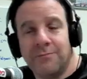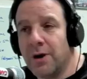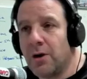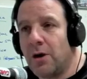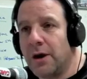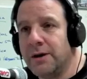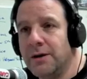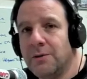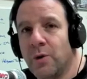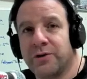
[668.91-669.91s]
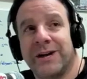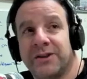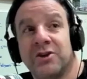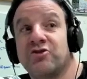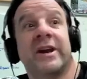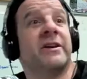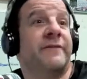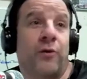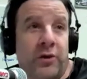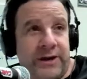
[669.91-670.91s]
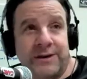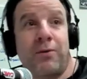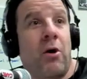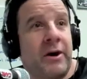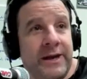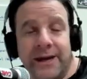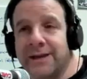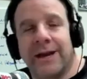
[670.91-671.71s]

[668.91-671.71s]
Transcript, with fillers: but on whether or not they're drinking a forty at a party and,